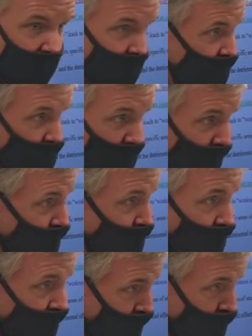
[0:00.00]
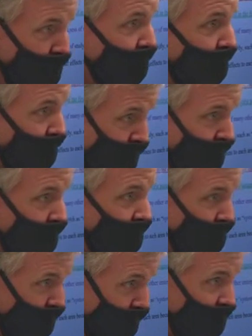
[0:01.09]
you make your claim, you
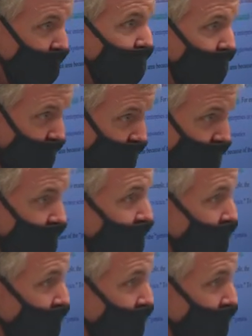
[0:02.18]
back it up with evidence and